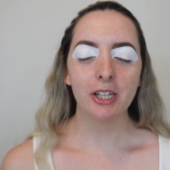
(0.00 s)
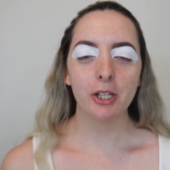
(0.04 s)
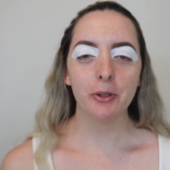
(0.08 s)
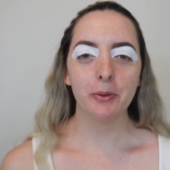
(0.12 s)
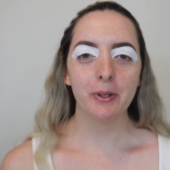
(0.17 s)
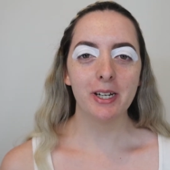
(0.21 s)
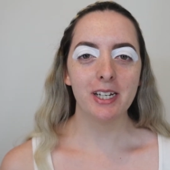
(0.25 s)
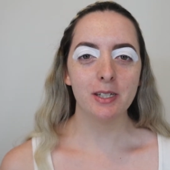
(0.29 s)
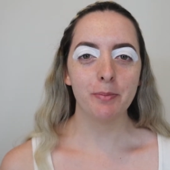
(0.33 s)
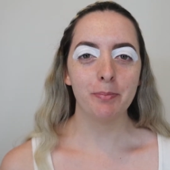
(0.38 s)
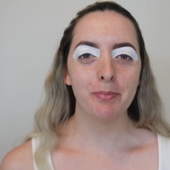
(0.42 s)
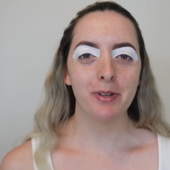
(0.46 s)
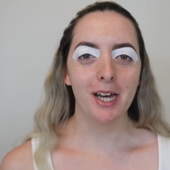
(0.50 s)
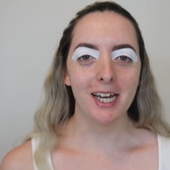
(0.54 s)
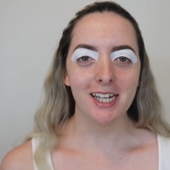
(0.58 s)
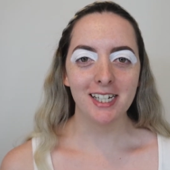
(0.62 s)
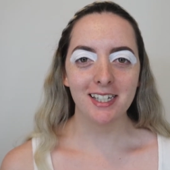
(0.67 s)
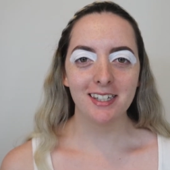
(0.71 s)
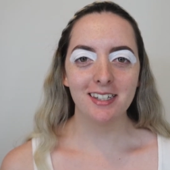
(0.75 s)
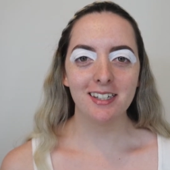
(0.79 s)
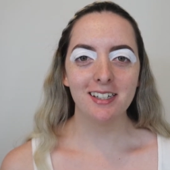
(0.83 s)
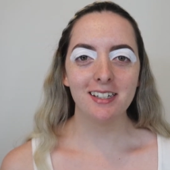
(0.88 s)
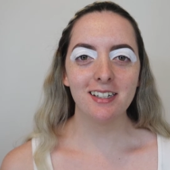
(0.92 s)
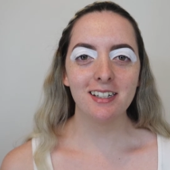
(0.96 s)
Louise
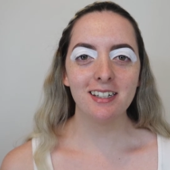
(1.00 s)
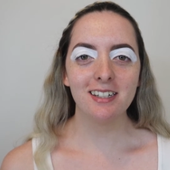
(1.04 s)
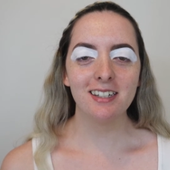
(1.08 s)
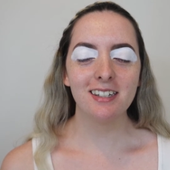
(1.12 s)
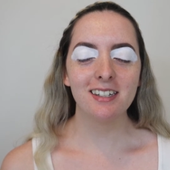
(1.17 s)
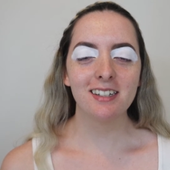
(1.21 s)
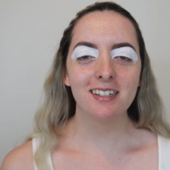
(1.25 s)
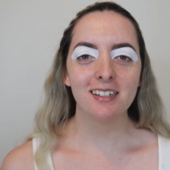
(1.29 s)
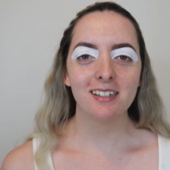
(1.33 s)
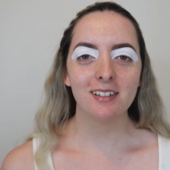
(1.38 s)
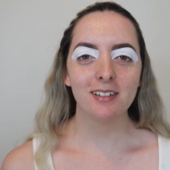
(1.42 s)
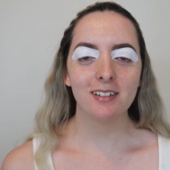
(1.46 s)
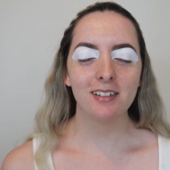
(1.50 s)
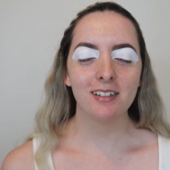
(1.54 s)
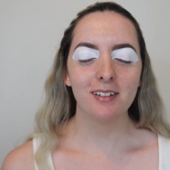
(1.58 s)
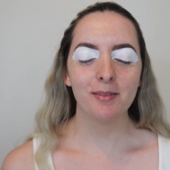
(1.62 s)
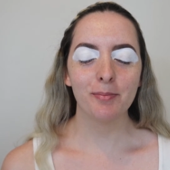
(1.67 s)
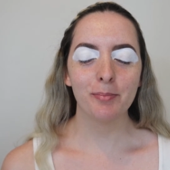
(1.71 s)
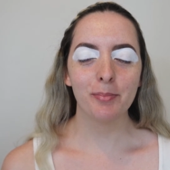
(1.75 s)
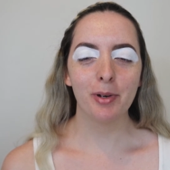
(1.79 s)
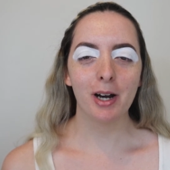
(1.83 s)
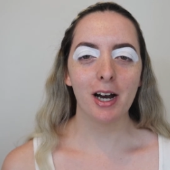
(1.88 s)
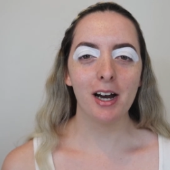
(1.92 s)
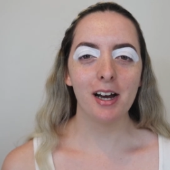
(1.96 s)
bases,
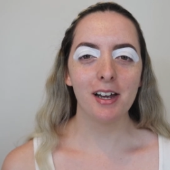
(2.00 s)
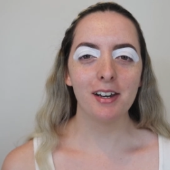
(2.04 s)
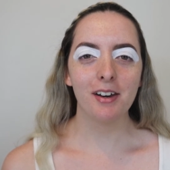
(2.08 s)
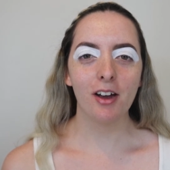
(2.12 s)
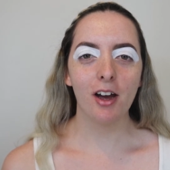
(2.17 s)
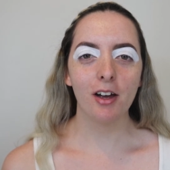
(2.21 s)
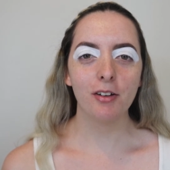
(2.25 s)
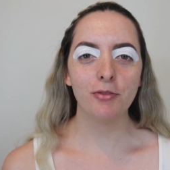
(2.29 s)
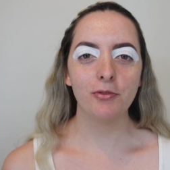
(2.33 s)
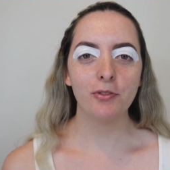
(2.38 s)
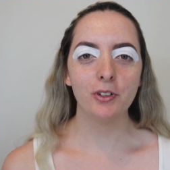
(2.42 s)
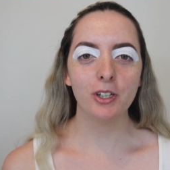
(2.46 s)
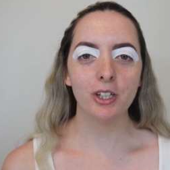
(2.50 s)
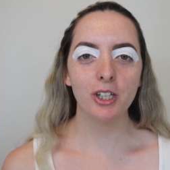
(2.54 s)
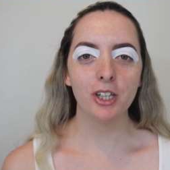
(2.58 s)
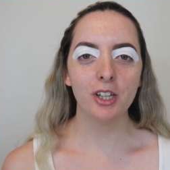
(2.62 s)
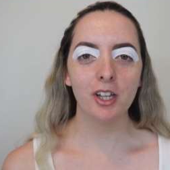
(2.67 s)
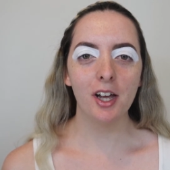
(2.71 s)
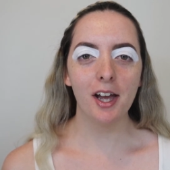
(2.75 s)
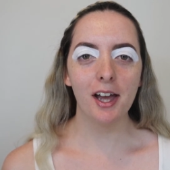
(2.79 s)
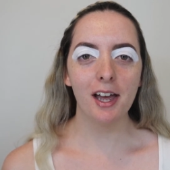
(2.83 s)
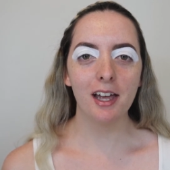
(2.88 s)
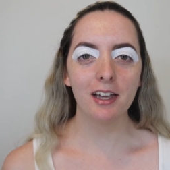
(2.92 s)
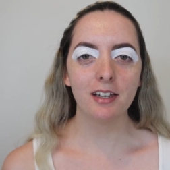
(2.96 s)
but I feel
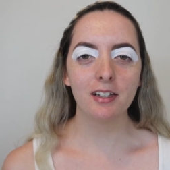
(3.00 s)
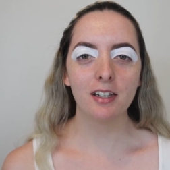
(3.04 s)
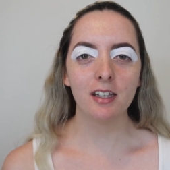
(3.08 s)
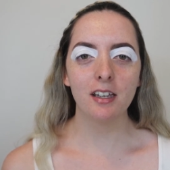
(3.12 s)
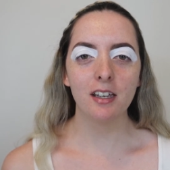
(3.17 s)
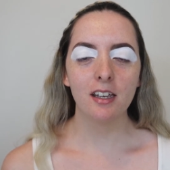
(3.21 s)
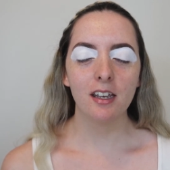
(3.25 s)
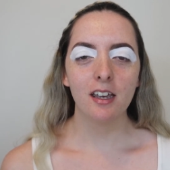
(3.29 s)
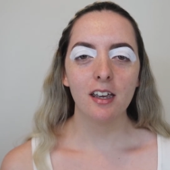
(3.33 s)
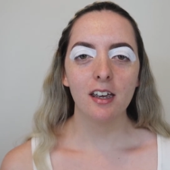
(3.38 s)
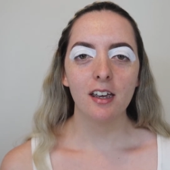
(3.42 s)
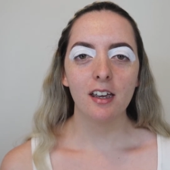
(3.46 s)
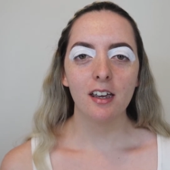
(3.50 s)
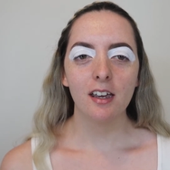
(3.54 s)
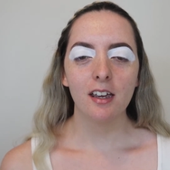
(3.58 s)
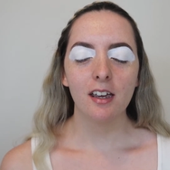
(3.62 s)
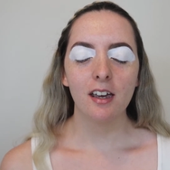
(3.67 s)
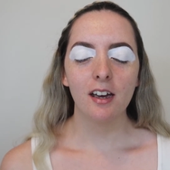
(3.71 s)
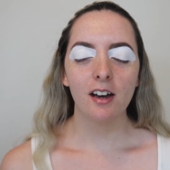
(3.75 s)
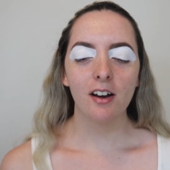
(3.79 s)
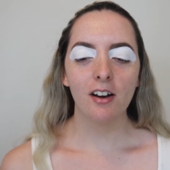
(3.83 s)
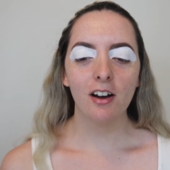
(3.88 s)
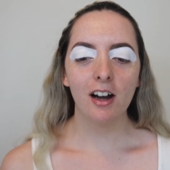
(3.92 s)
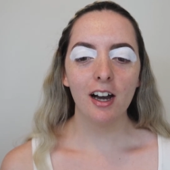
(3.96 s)
like,
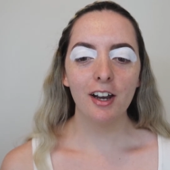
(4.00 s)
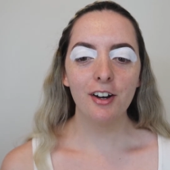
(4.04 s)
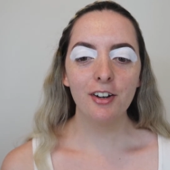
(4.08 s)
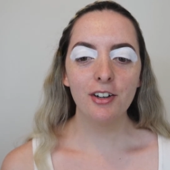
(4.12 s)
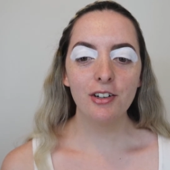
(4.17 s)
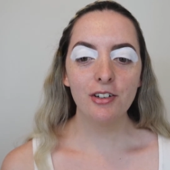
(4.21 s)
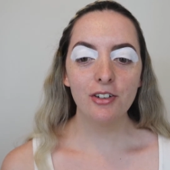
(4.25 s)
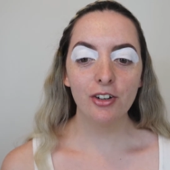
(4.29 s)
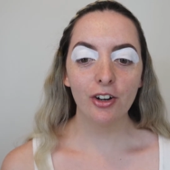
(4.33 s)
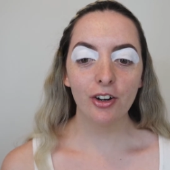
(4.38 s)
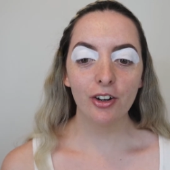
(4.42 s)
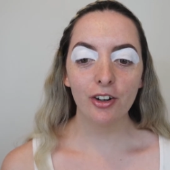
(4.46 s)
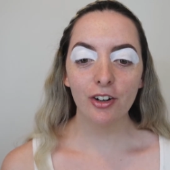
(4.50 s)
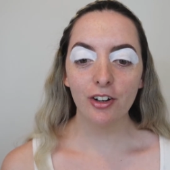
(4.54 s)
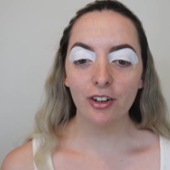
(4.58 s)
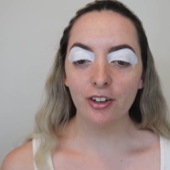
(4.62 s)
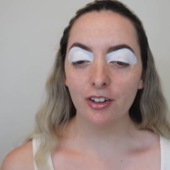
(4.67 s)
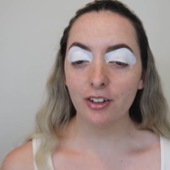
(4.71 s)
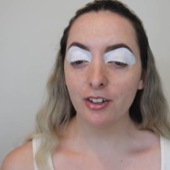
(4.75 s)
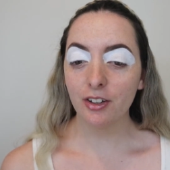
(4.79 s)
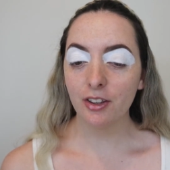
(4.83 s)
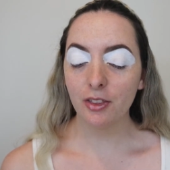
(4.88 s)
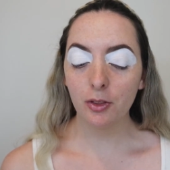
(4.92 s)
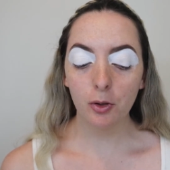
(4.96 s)
I don't
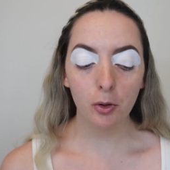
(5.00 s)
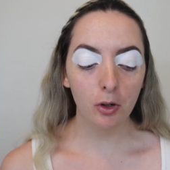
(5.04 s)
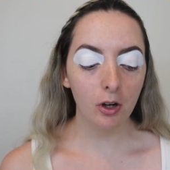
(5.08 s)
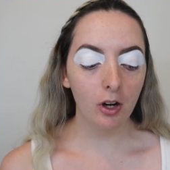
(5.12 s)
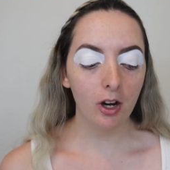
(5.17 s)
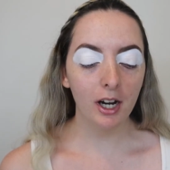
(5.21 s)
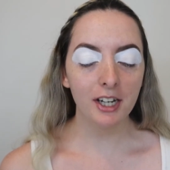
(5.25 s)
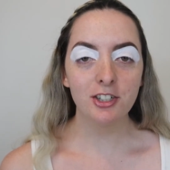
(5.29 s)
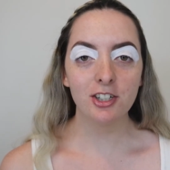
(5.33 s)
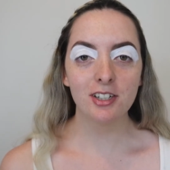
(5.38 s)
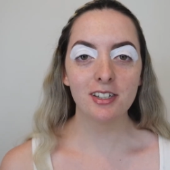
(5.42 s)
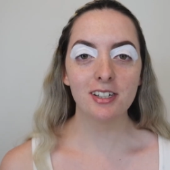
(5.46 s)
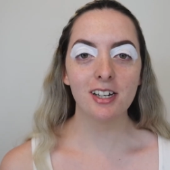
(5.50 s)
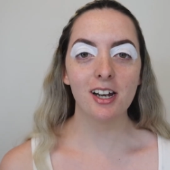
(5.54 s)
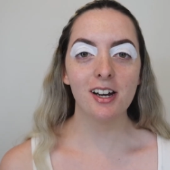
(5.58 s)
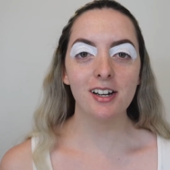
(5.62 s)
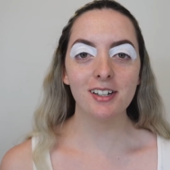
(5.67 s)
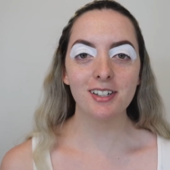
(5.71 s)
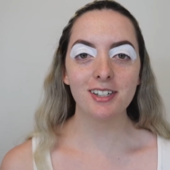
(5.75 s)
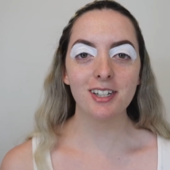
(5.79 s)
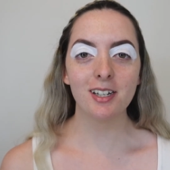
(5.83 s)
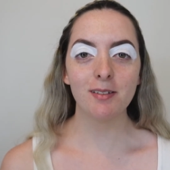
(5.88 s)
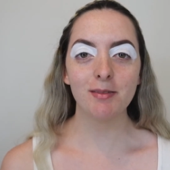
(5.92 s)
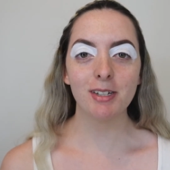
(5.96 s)
know, I just
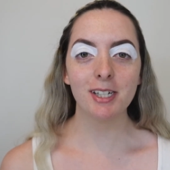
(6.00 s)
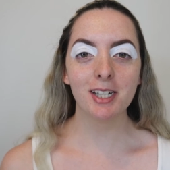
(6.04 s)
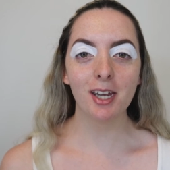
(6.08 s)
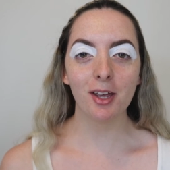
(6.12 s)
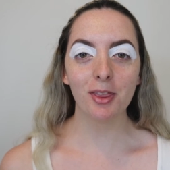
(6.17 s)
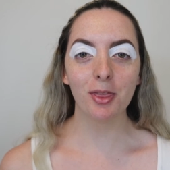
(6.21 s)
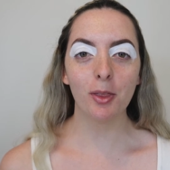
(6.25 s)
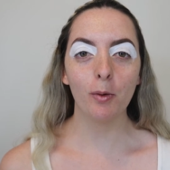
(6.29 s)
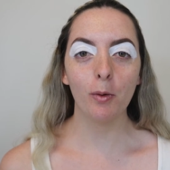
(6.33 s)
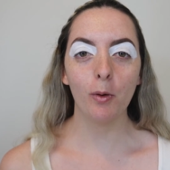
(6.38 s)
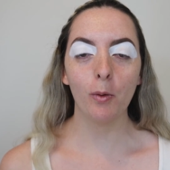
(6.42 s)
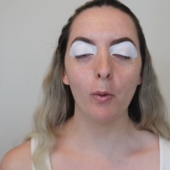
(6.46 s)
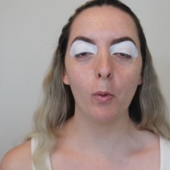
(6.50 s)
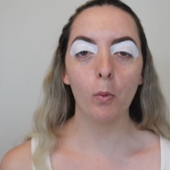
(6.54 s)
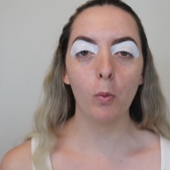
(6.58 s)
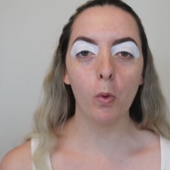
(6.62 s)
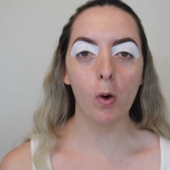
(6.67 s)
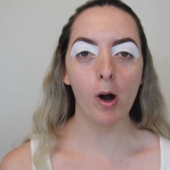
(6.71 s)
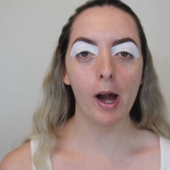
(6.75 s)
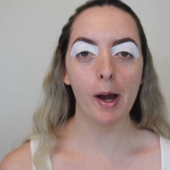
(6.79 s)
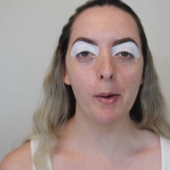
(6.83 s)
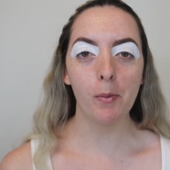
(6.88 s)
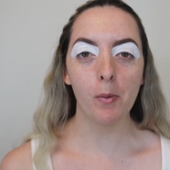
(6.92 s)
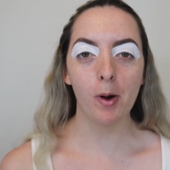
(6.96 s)
can't seem to get the
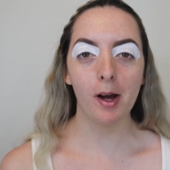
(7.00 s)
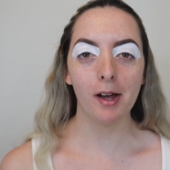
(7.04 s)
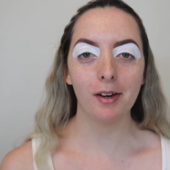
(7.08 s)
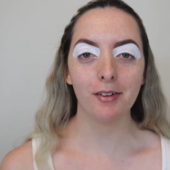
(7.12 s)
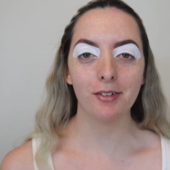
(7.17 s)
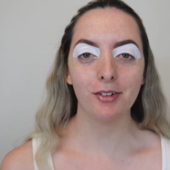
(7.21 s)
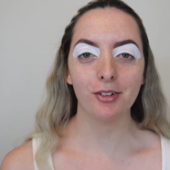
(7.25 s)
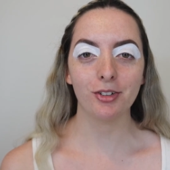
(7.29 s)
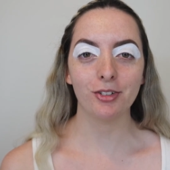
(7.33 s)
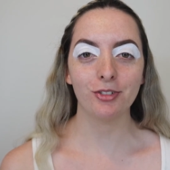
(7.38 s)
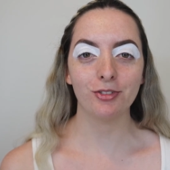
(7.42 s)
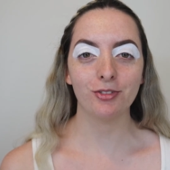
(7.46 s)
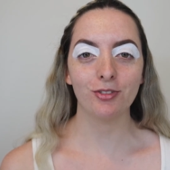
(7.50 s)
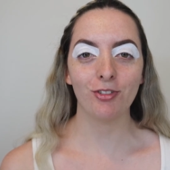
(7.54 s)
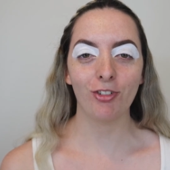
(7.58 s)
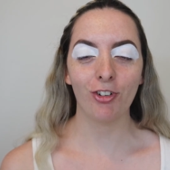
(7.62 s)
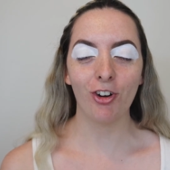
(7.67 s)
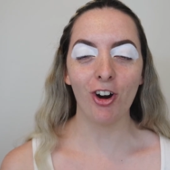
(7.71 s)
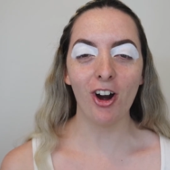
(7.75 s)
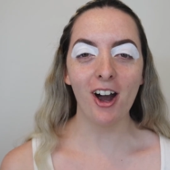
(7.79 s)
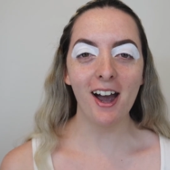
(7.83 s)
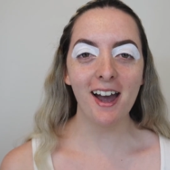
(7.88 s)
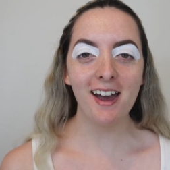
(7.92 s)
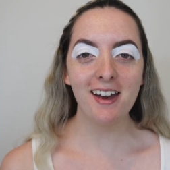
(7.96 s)
white one
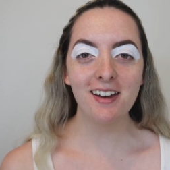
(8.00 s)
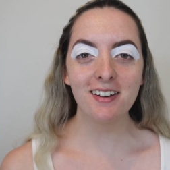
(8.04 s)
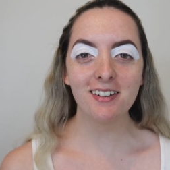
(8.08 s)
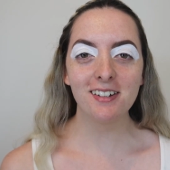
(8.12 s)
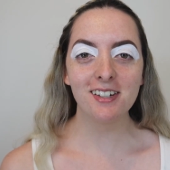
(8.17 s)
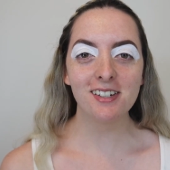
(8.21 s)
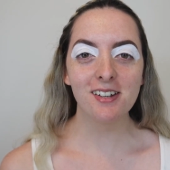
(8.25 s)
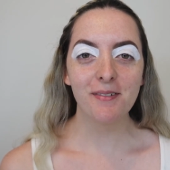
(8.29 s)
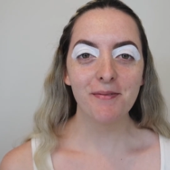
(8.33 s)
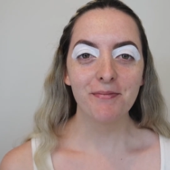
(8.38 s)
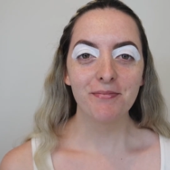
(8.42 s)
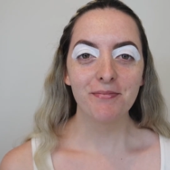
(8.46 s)
right.